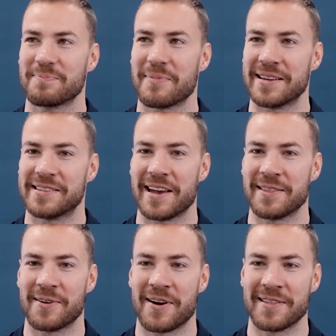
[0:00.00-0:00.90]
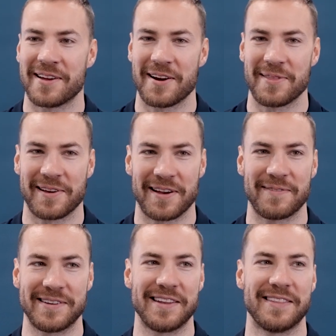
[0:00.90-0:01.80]
maintained the line that I don't think I
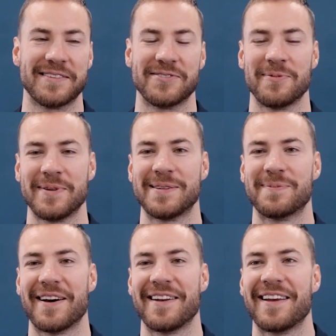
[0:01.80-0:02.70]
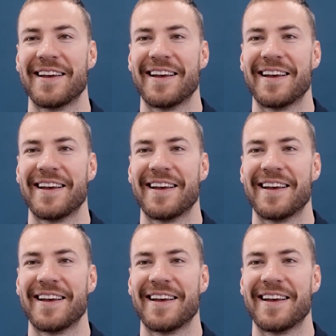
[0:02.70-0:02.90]
ever did the Zoomies, but